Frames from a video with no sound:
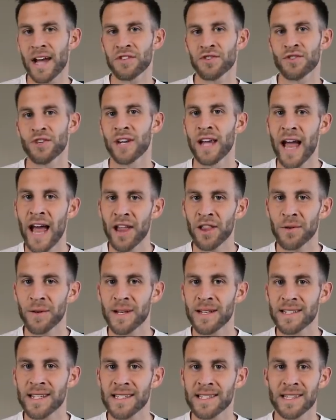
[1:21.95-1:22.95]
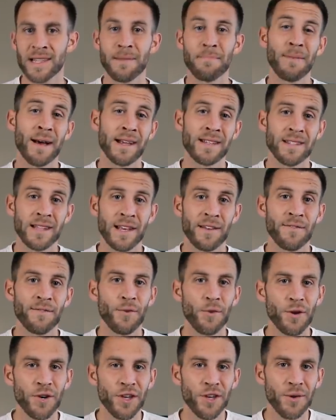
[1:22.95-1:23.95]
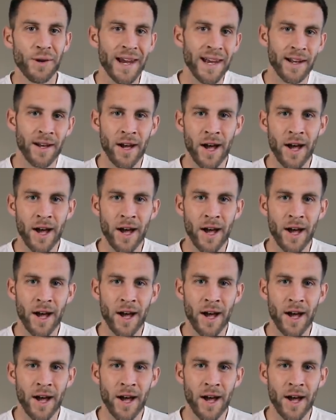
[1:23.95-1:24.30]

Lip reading: extra calories isn't the best thing for you in a